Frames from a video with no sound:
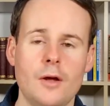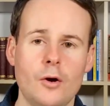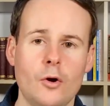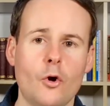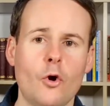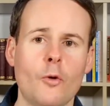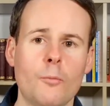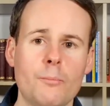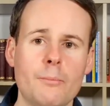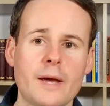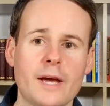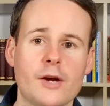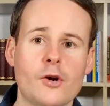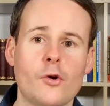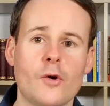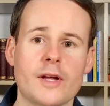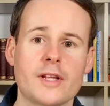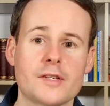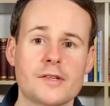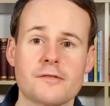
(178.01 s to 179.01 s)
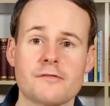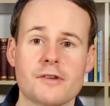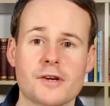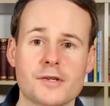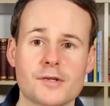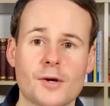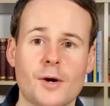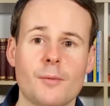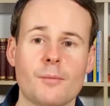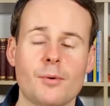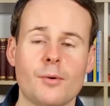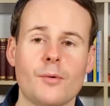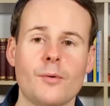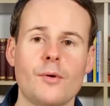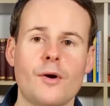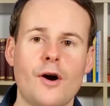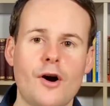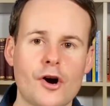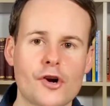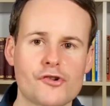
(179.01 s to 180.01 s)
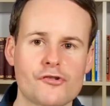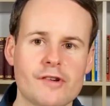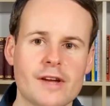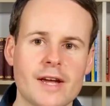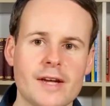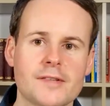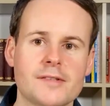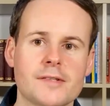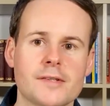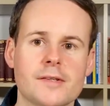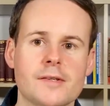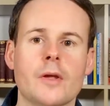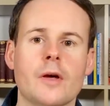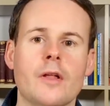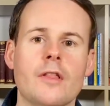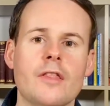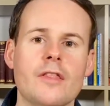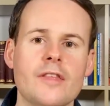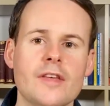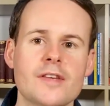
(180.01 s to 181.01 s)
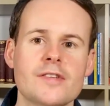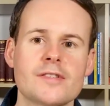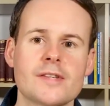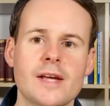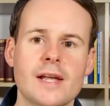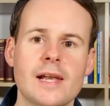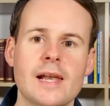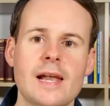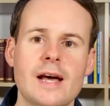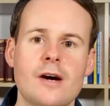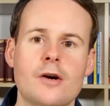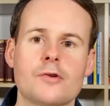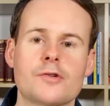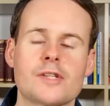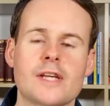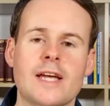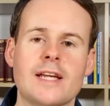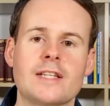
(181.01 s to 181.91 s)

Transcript: or bitcoins for example, are created. And this allows a